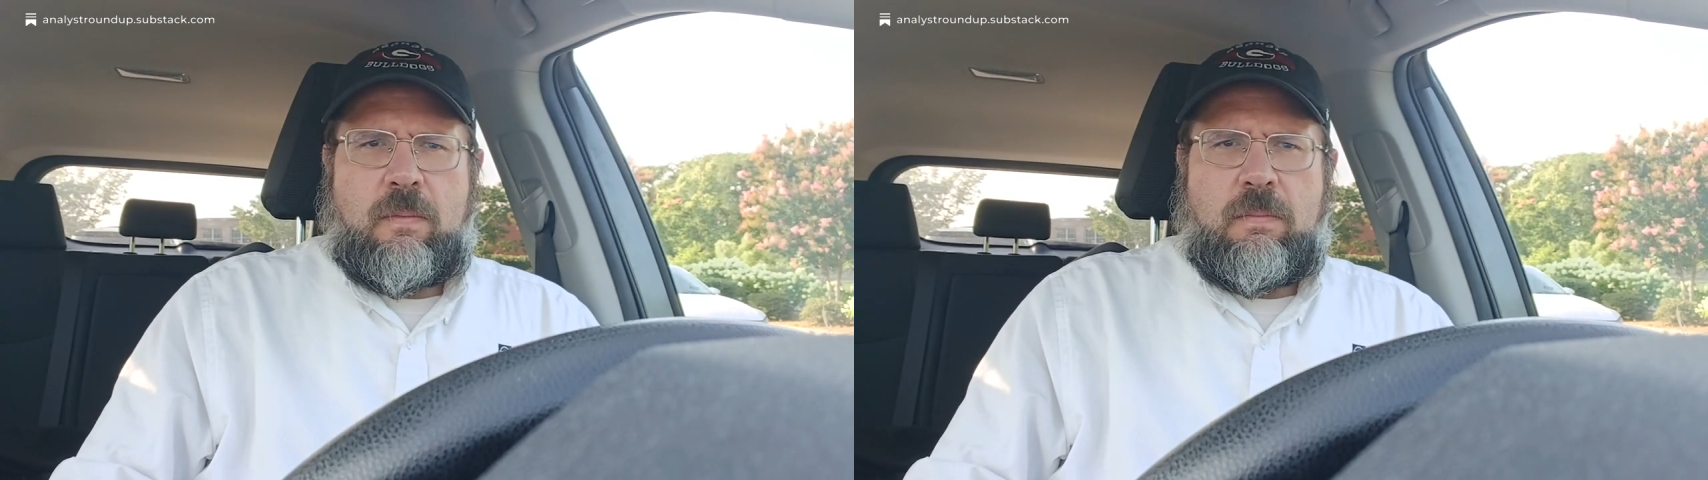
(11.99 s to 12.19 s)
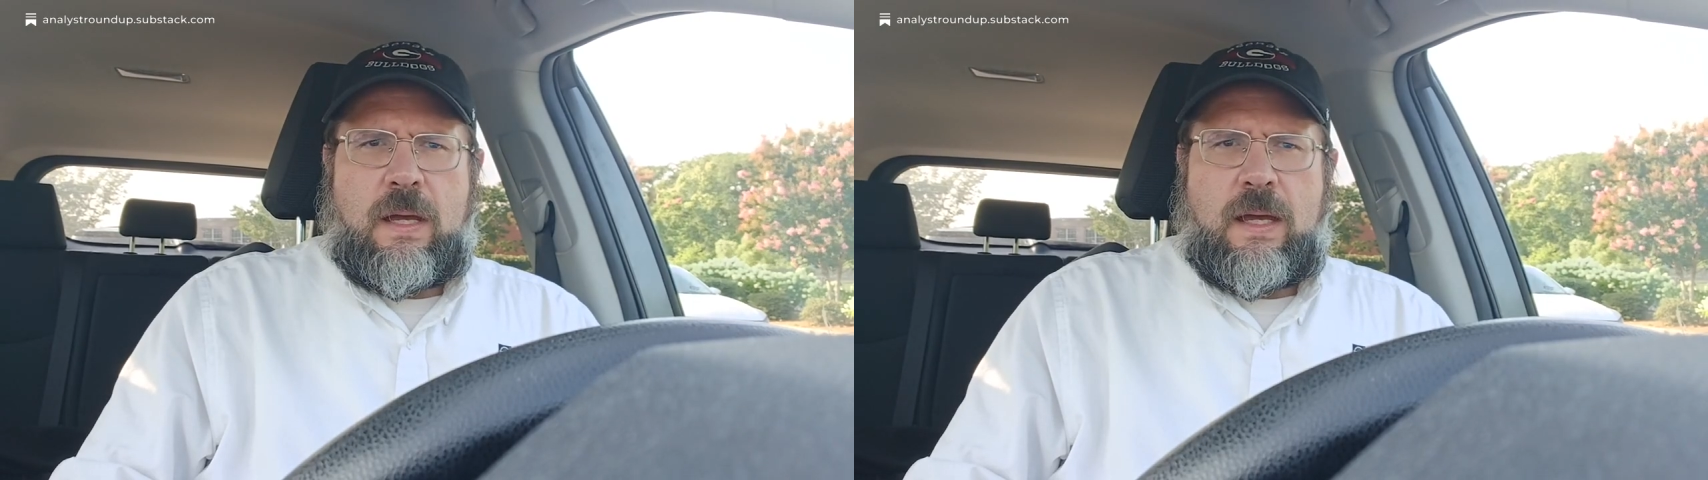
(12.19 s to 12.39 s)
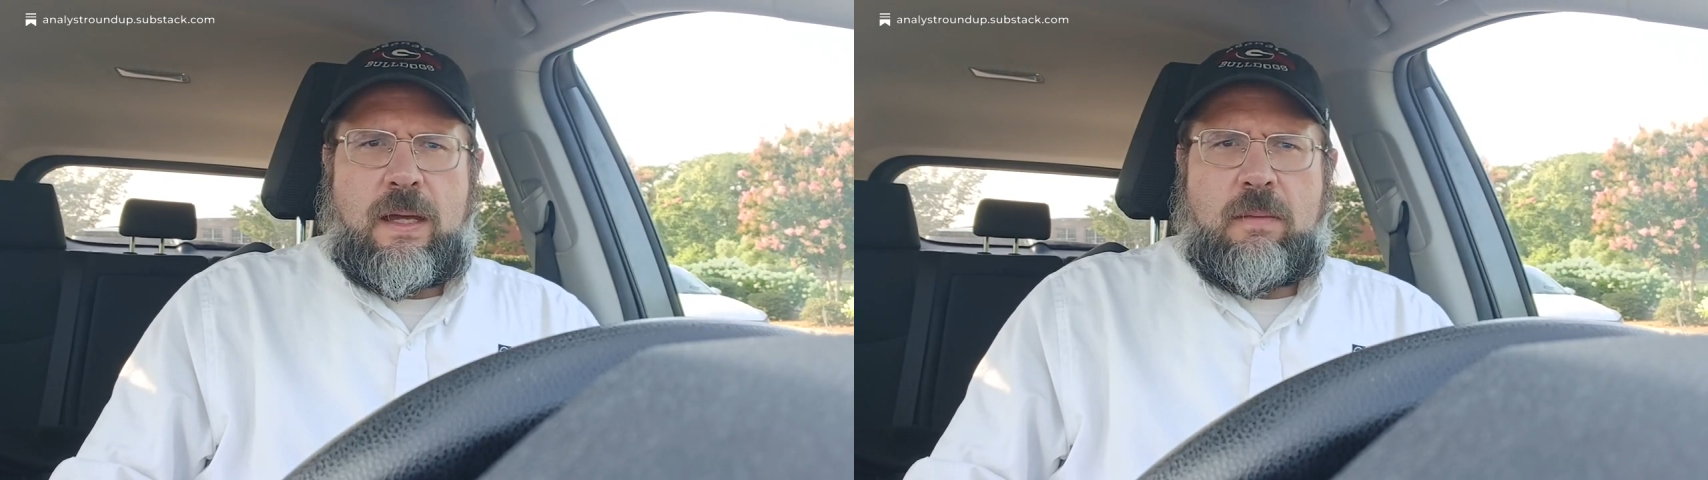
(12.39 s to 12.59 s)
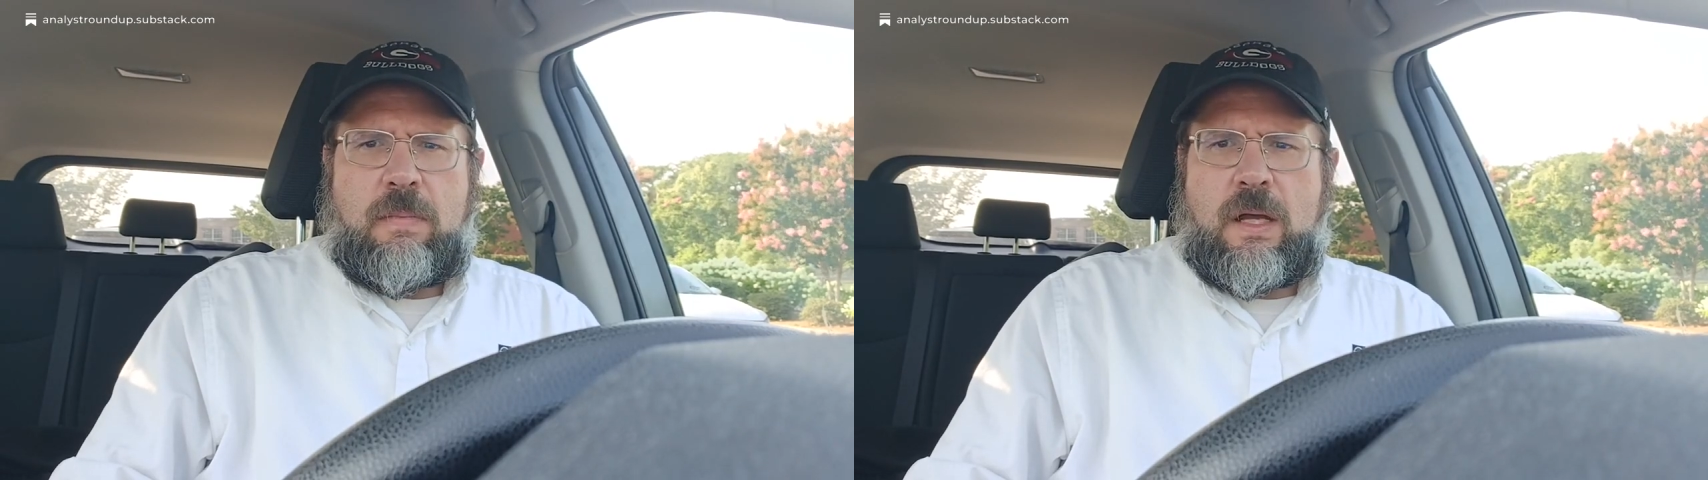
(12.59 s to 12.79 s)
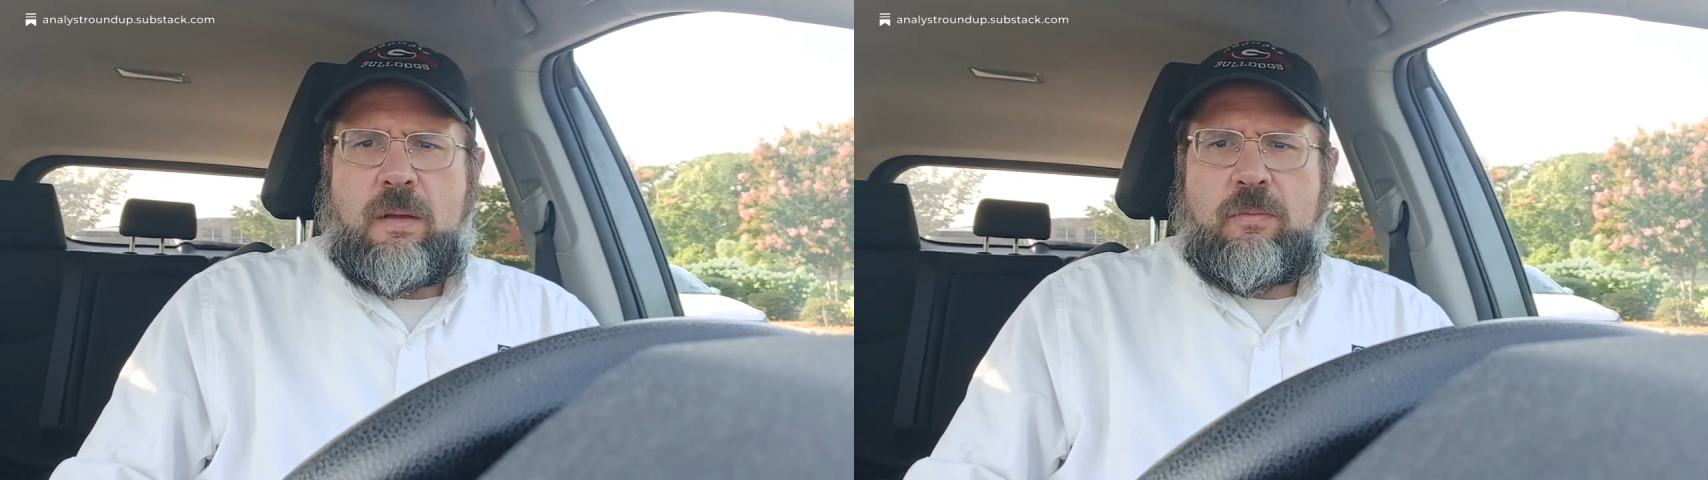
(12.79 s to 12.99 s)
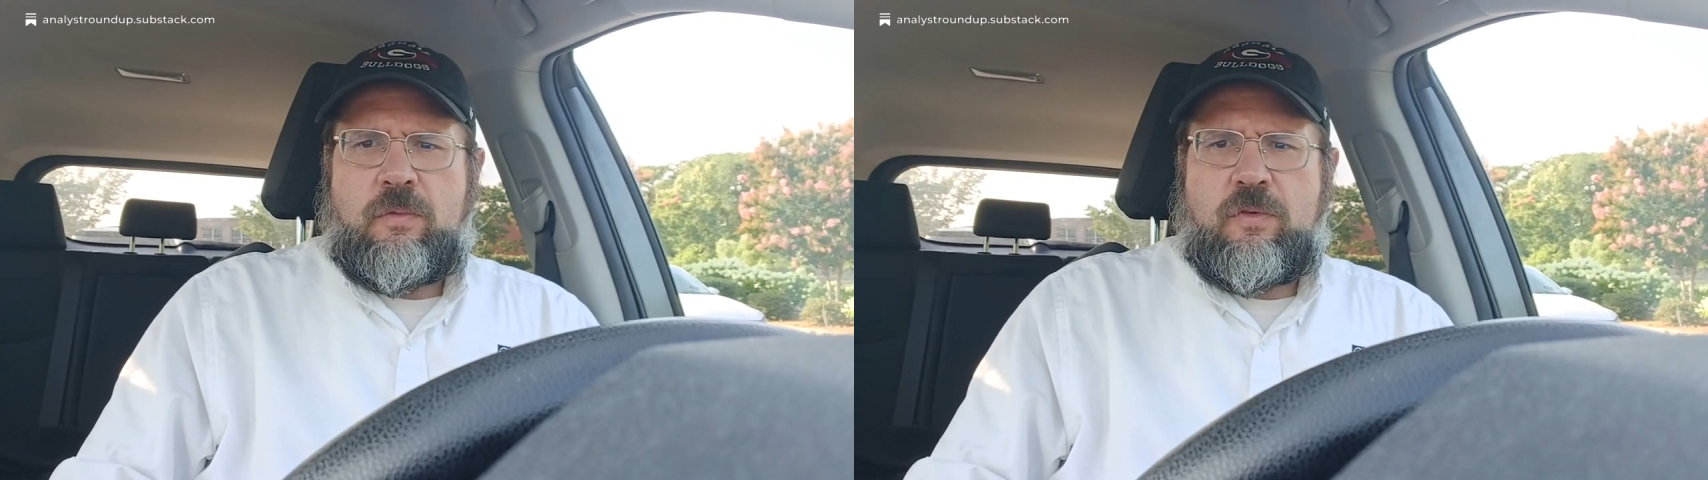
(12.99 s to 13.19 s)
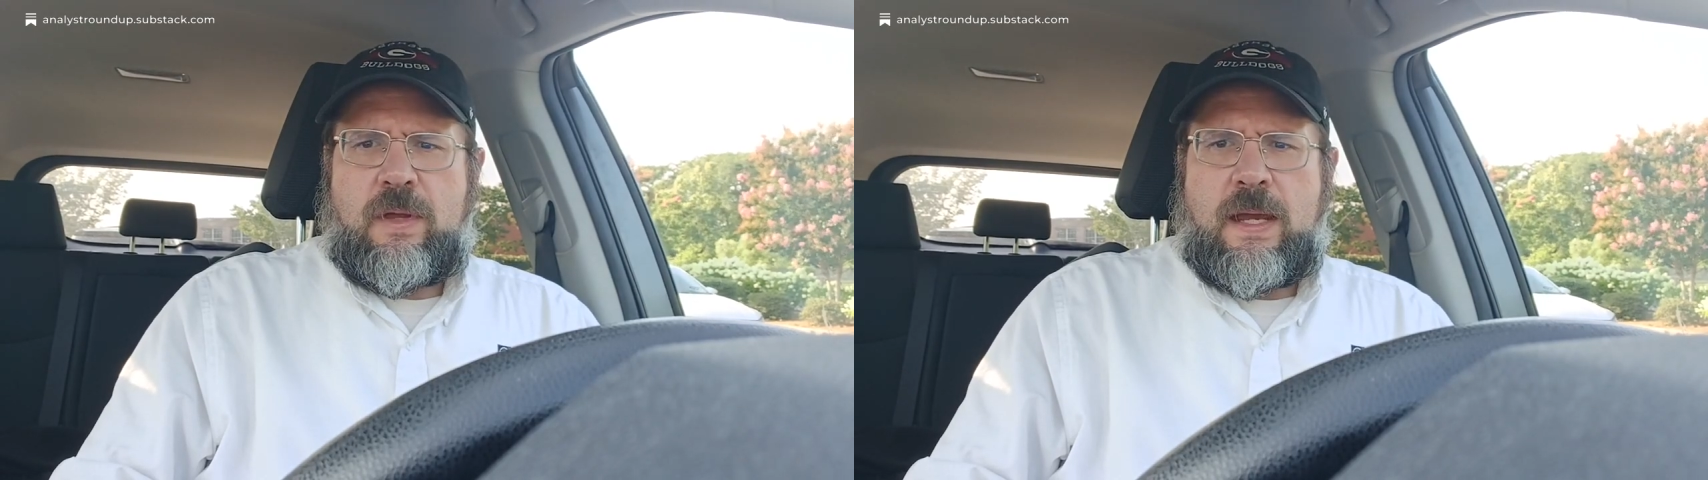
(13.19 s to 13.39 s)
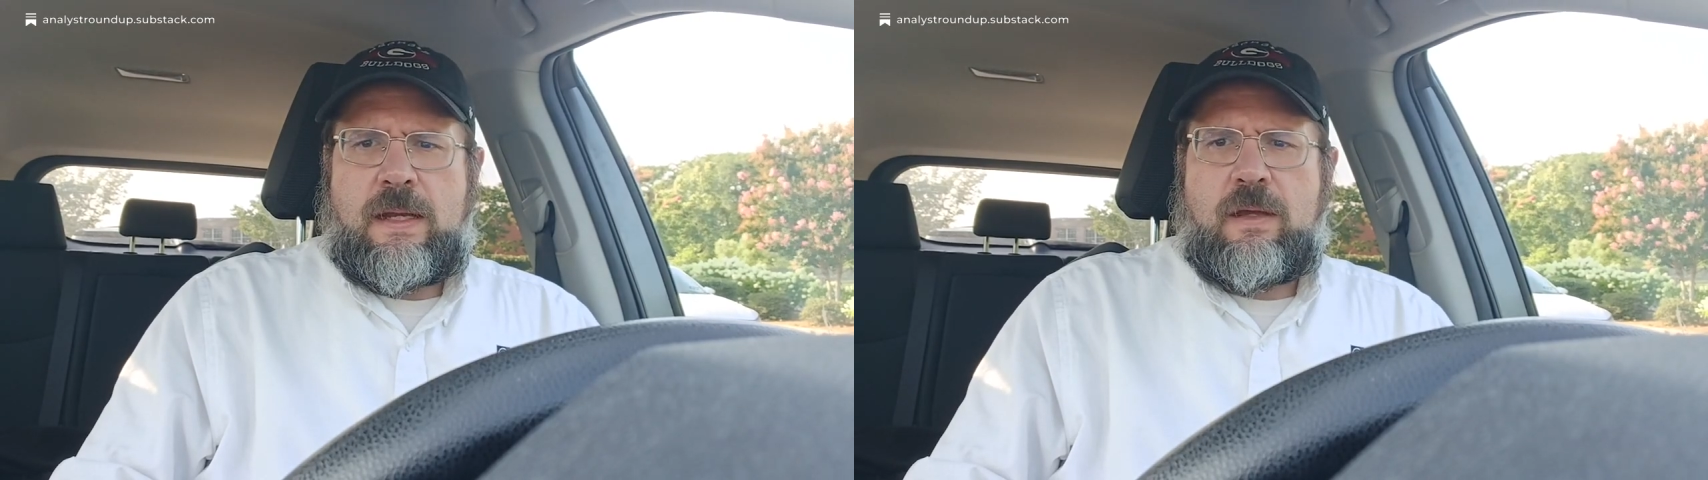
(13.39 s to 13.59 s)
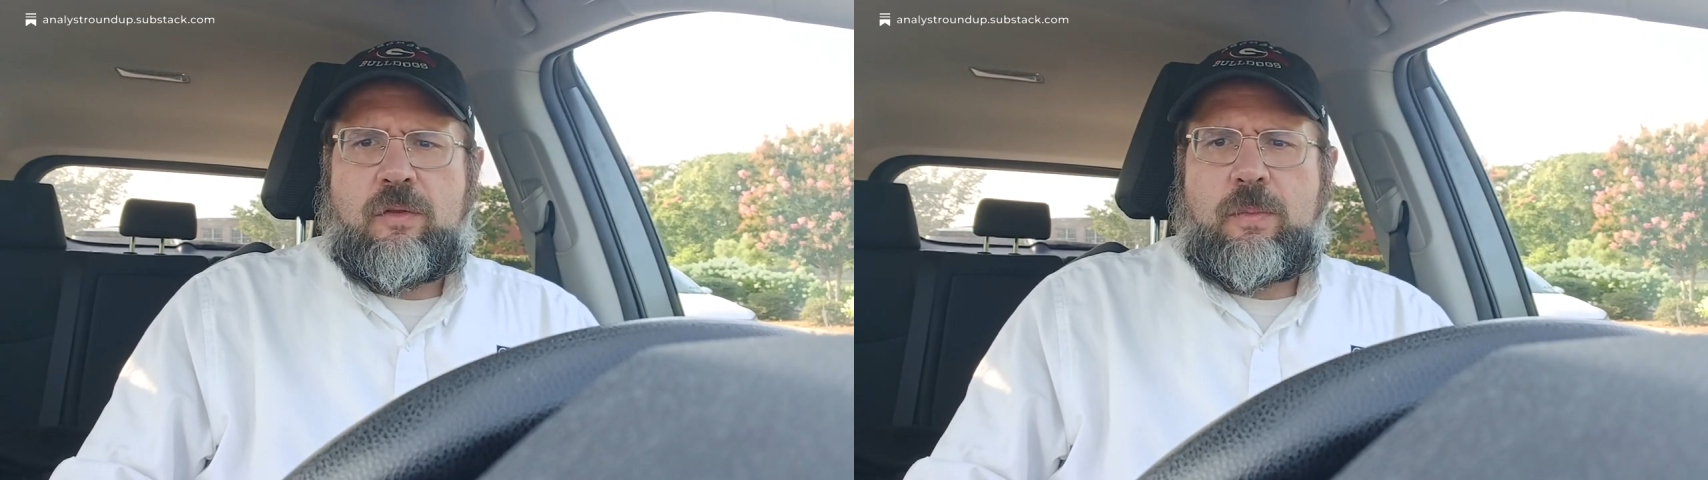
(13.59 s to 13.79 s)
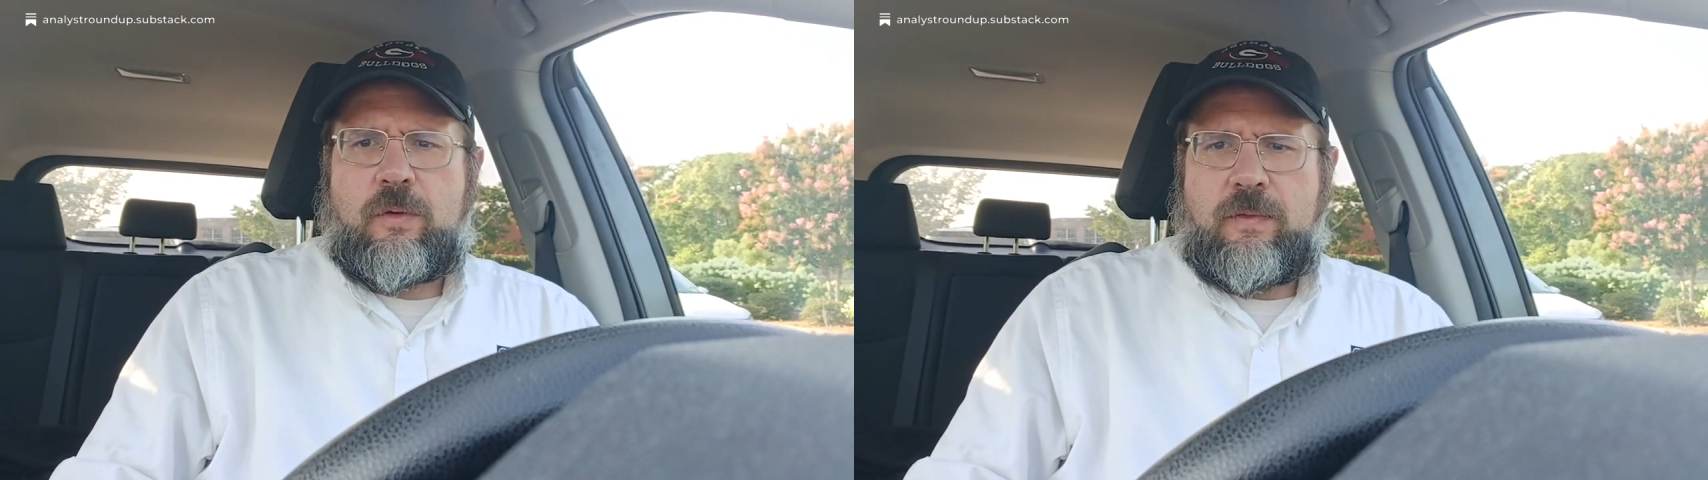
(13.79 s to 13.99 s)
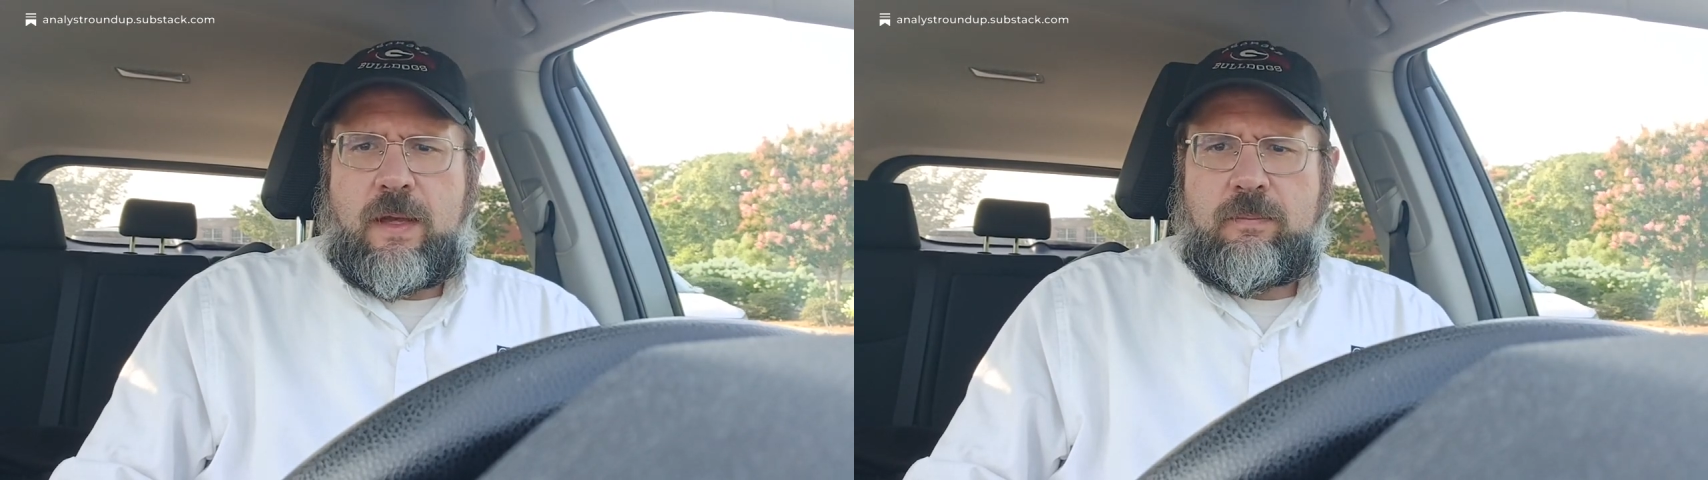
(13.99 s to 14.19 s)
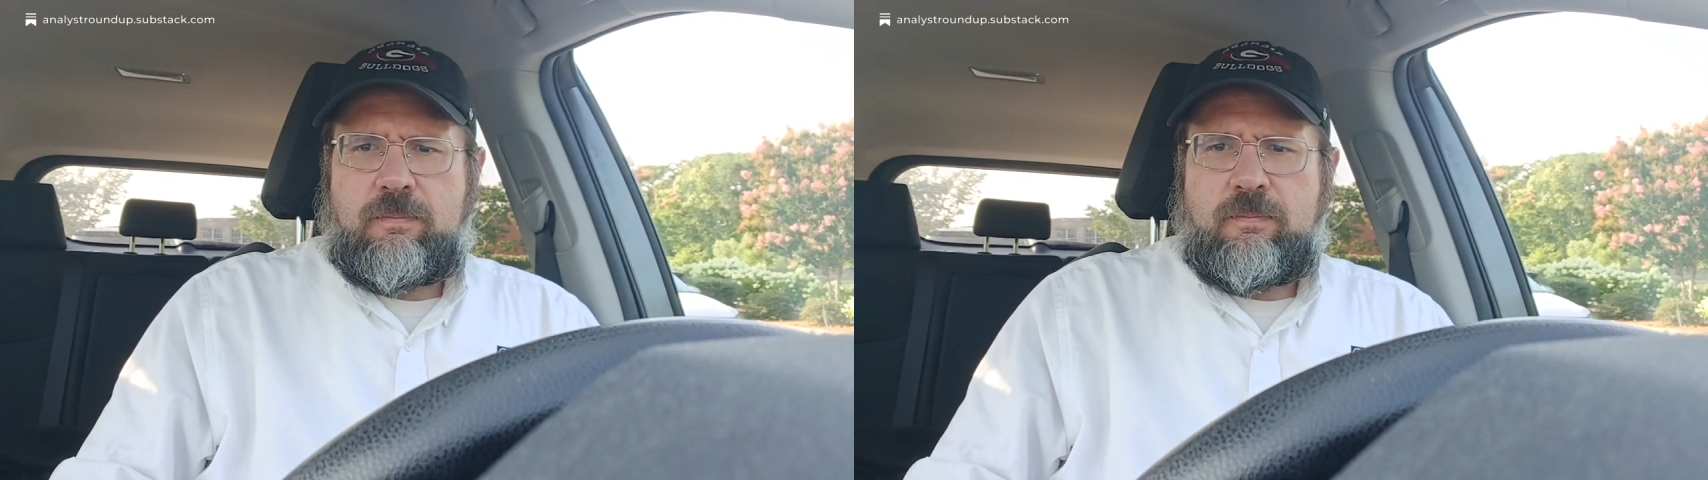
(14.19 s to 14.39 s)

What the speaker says: my mom's 80th birthday.